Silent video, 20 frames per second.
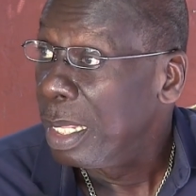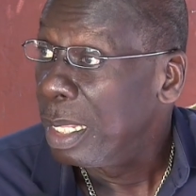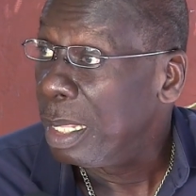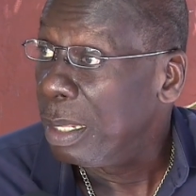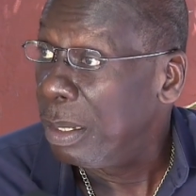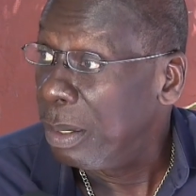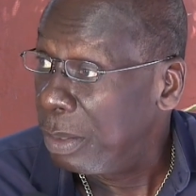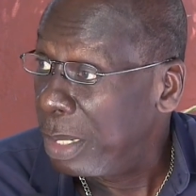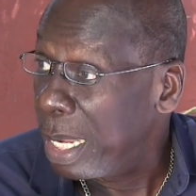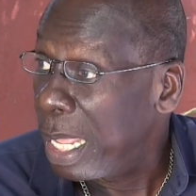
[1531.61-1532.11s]

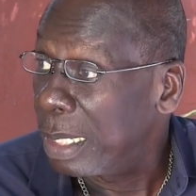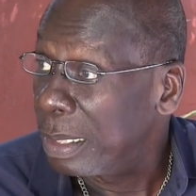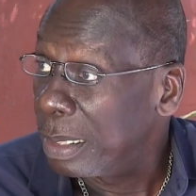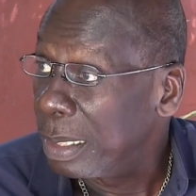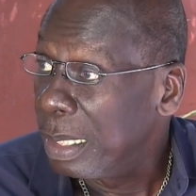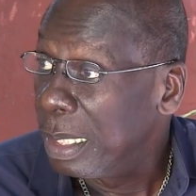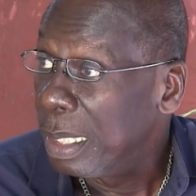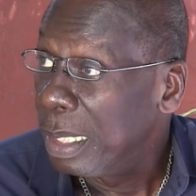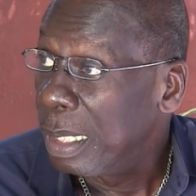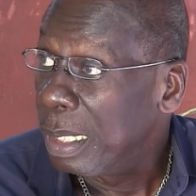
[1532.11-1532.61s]
You know that.
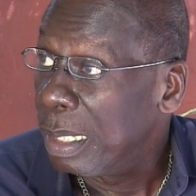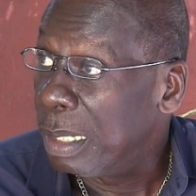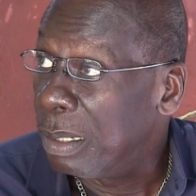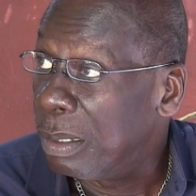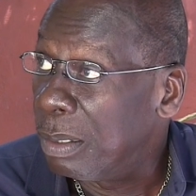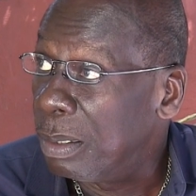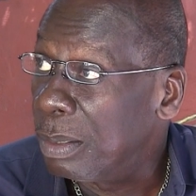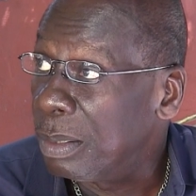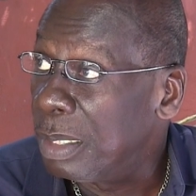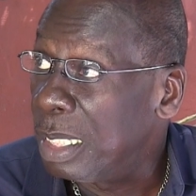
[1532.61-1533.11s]
You
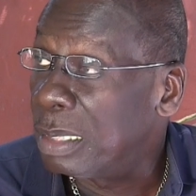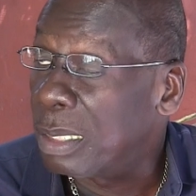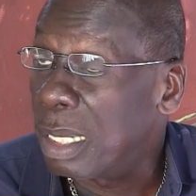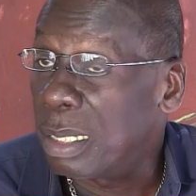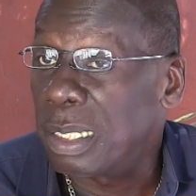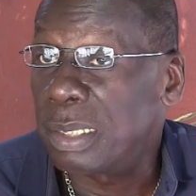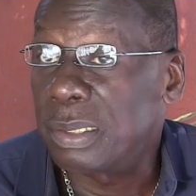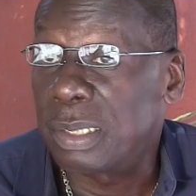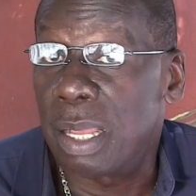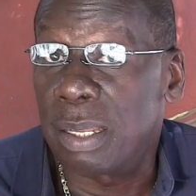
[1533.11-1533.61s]
know, these
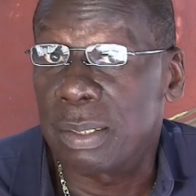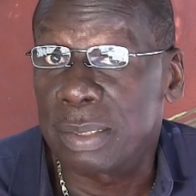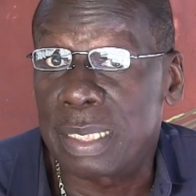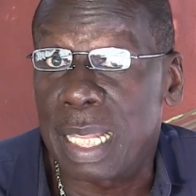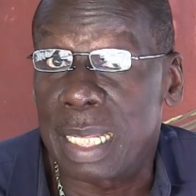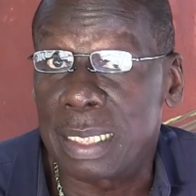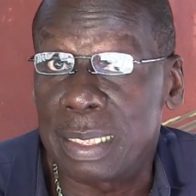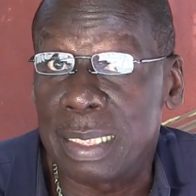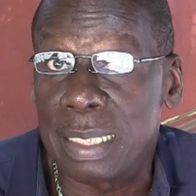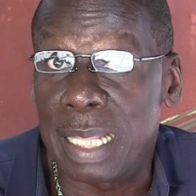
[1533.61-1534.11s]
are the songs
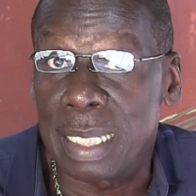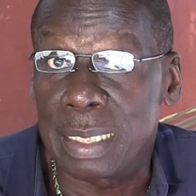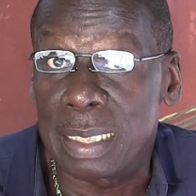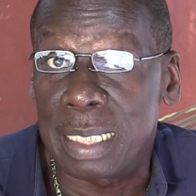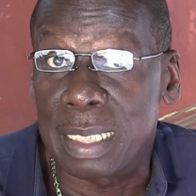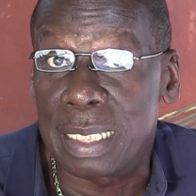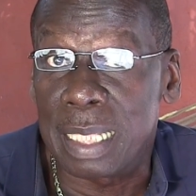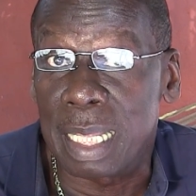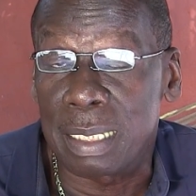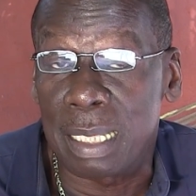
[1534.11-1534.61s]

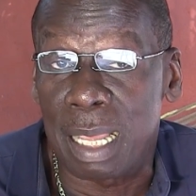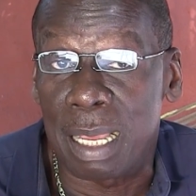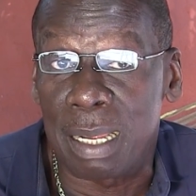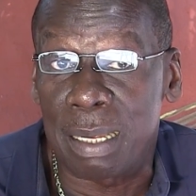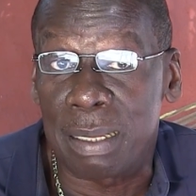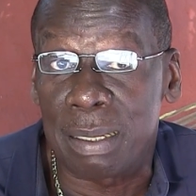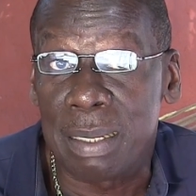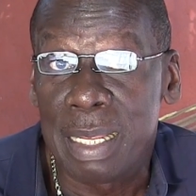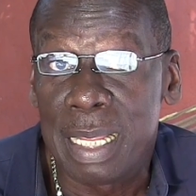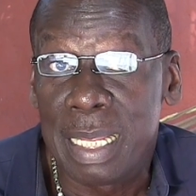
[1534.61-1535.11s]
that
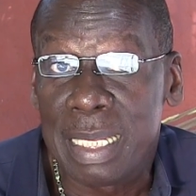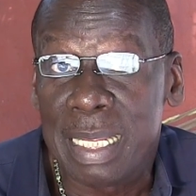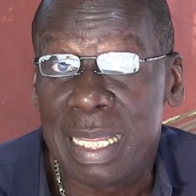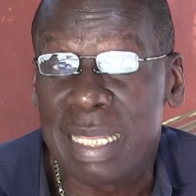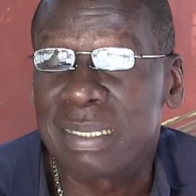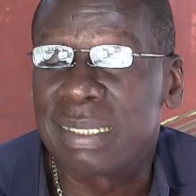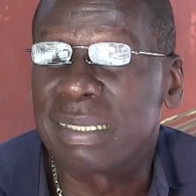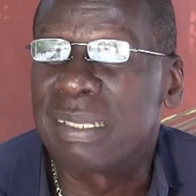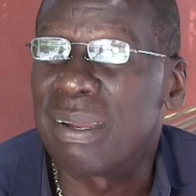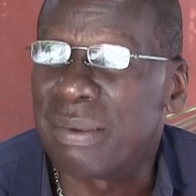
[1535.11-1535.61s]
are
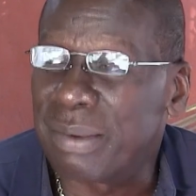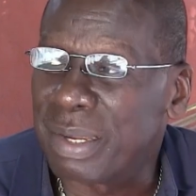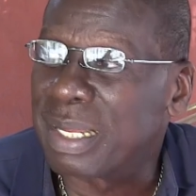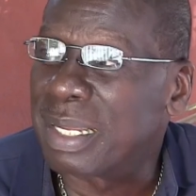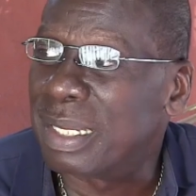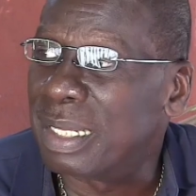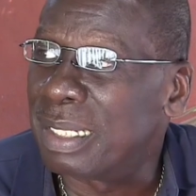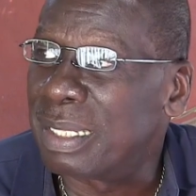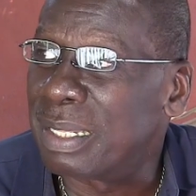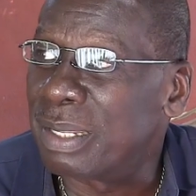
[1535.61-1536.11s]

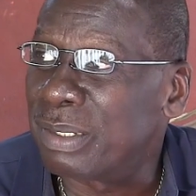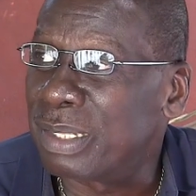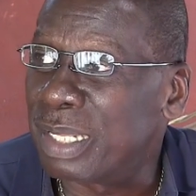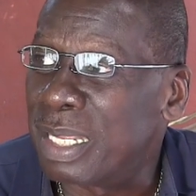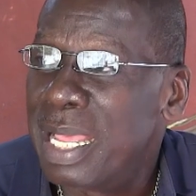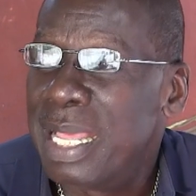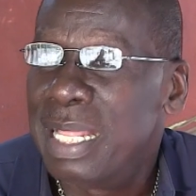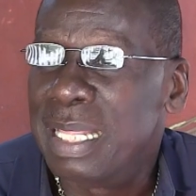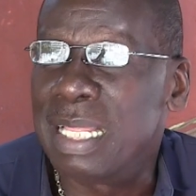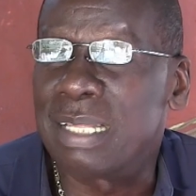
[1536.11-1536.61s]
historical.
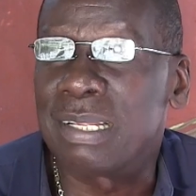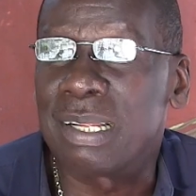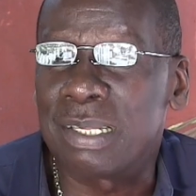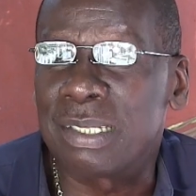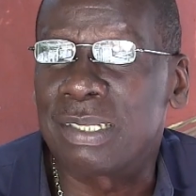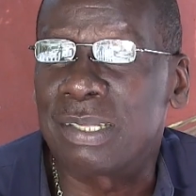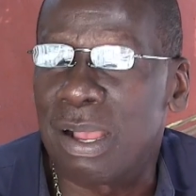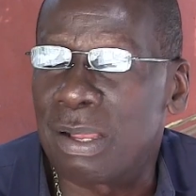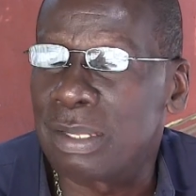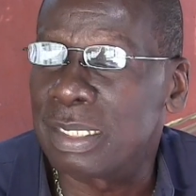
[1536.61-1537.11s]
These are
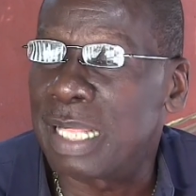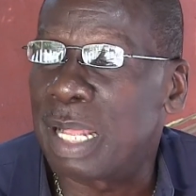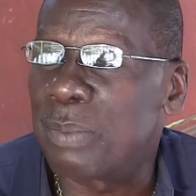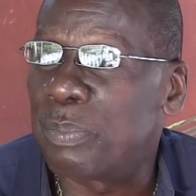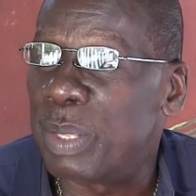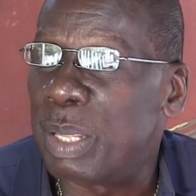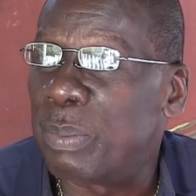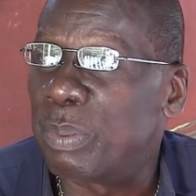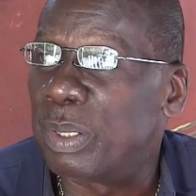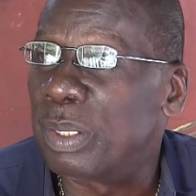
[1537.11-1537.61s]
the songs
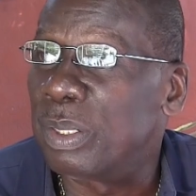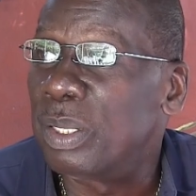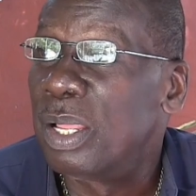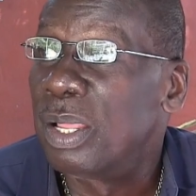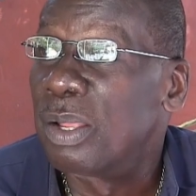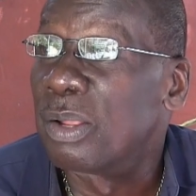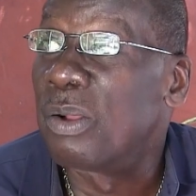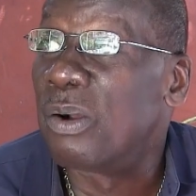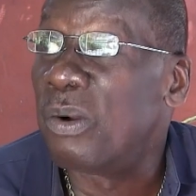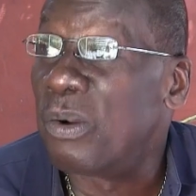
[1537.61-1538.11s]
that people
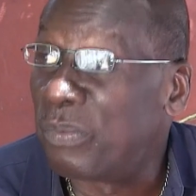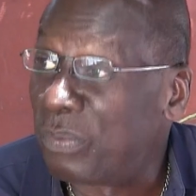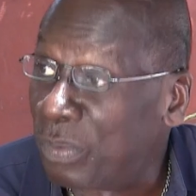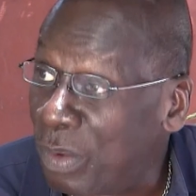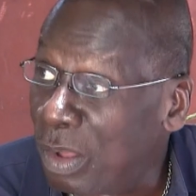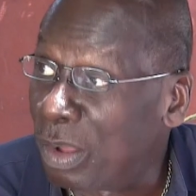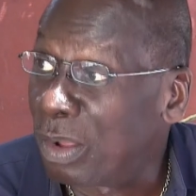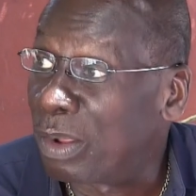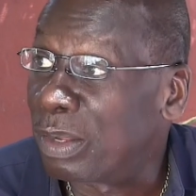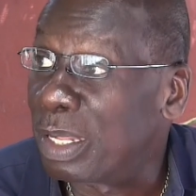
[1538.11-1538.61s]
go
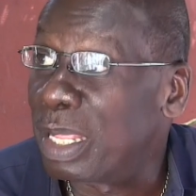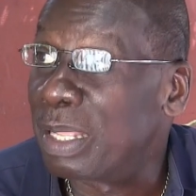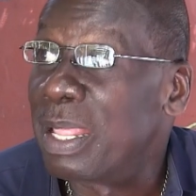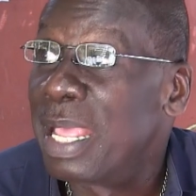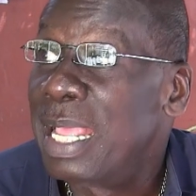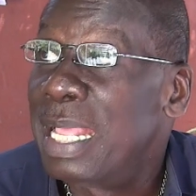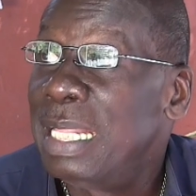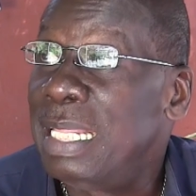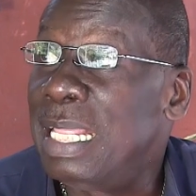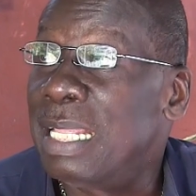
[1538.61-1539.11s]
for.
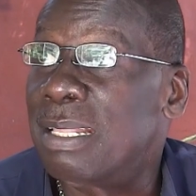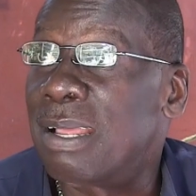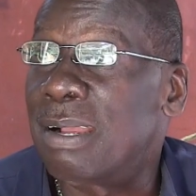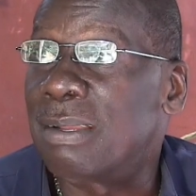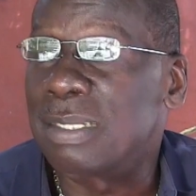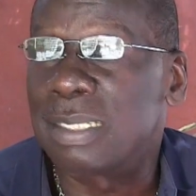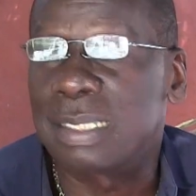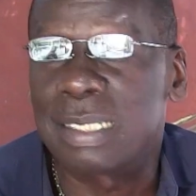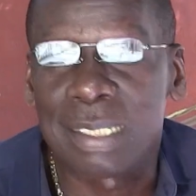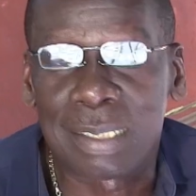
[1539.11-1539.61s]
These
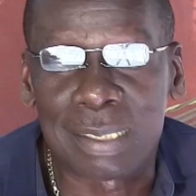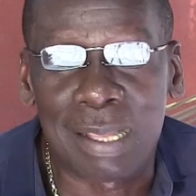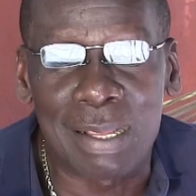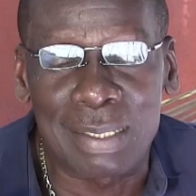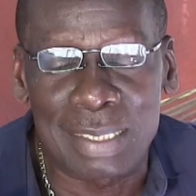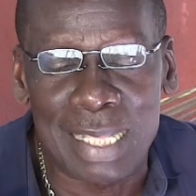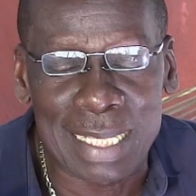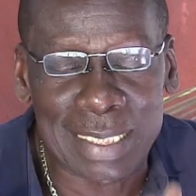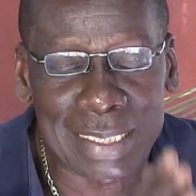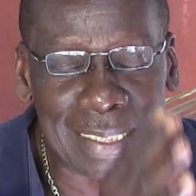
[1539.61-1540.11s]
are the
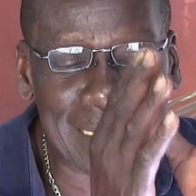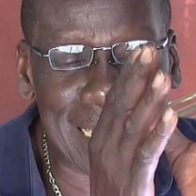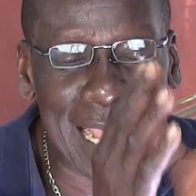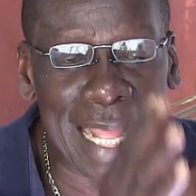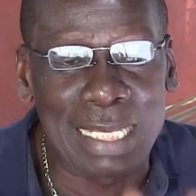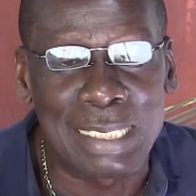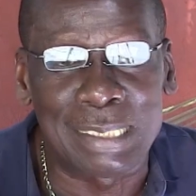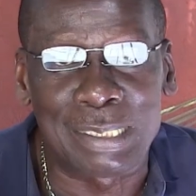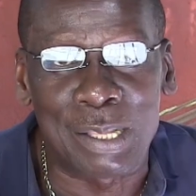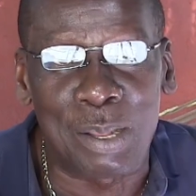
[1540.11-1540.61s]
songs that
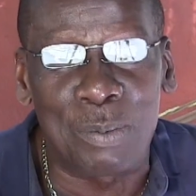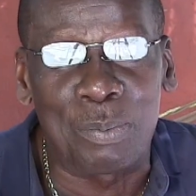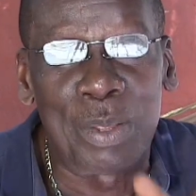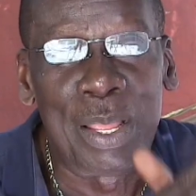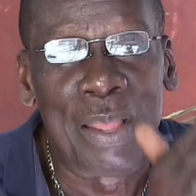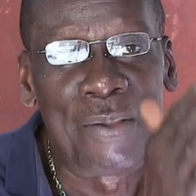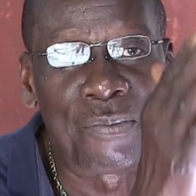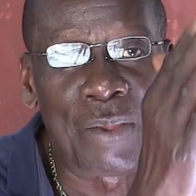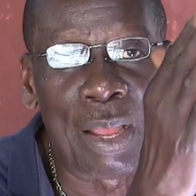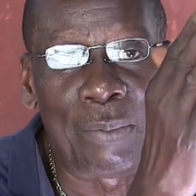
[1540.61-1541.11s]
stands up
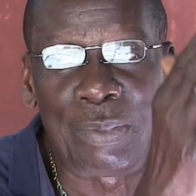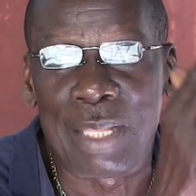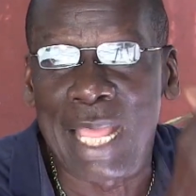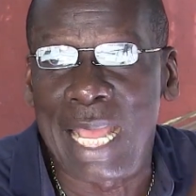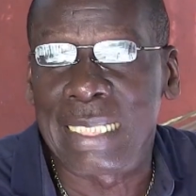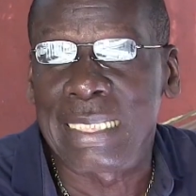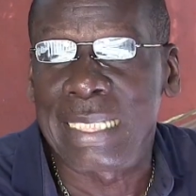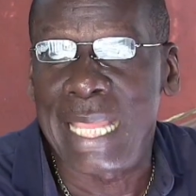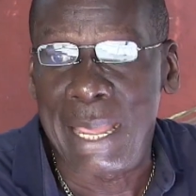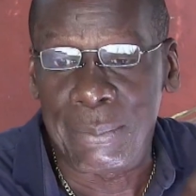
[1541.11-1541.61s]
from
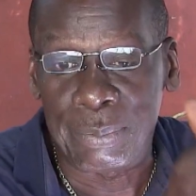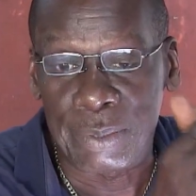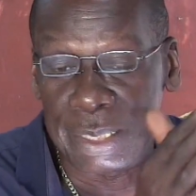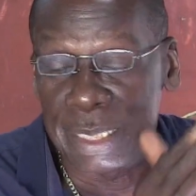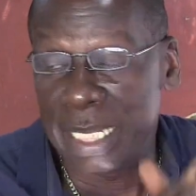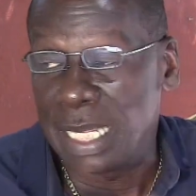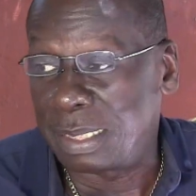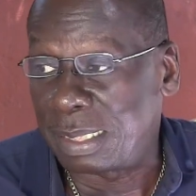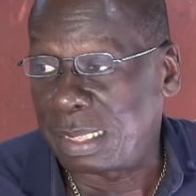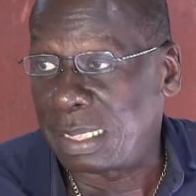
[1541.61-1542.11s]
that time to
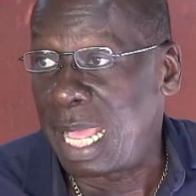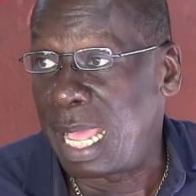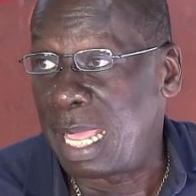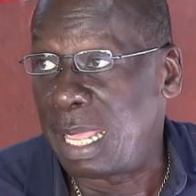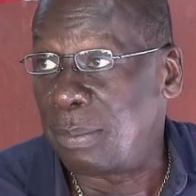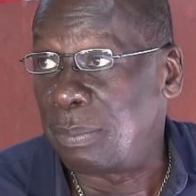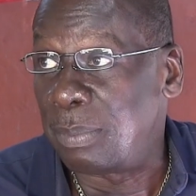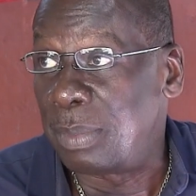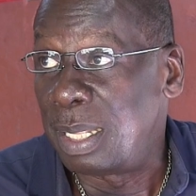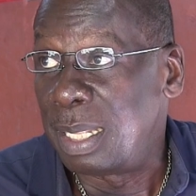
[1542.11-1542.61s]
this
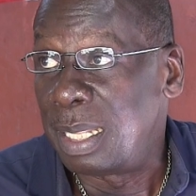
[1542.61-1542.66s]
time